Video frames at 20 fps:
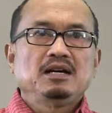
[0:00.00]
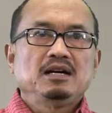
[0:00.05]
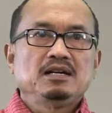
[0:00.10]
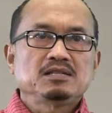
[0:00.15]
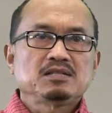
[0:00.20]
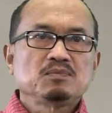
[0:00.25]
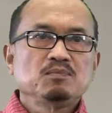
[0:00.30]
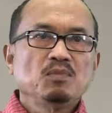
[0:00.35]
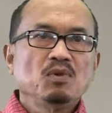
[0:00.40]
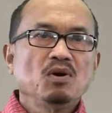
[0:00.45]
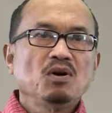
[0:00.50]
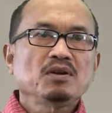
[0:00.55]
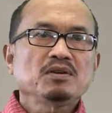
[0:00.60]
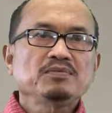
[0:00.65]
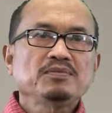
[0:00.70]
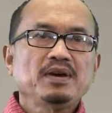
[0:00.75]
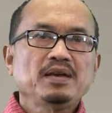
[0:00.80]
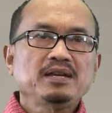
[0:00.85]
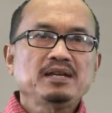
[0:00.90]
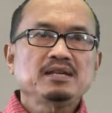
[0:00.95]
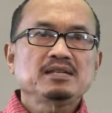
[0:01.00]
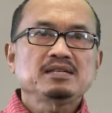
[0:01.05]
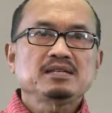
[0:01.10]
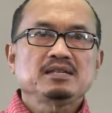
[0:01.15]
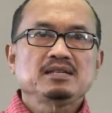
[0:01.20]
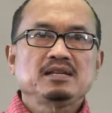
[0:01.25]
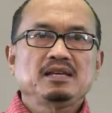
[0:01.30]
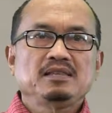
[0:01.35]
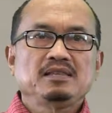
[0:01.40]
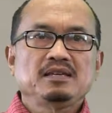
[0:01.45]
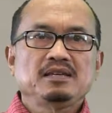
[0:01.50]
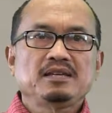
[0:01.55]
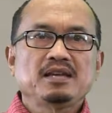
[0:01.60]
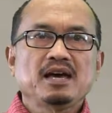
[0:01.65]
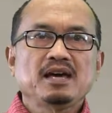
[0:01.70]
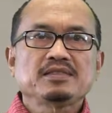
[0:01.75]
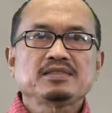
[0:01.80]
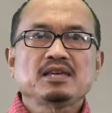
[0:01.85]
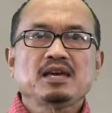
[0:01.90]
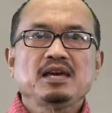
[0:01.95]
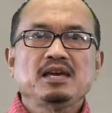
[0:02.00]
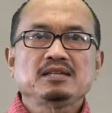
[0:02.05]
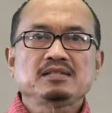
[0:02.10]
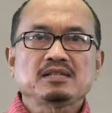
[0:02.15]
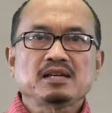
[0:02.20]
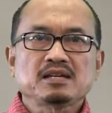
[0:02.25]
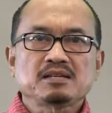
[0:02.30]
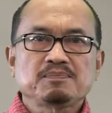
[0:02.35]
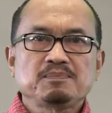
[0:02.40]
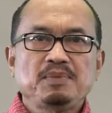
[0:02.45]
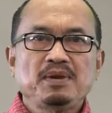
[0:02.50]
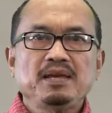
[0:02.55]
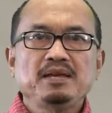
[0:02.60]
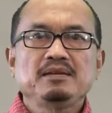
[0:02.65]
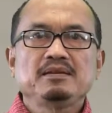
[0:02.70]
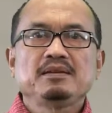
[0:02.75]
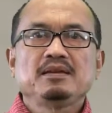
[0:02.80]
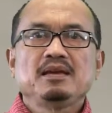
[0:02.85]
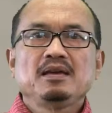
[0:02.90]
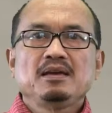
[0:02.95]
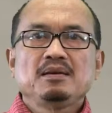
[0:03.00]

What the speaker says: A small variation in the data is explained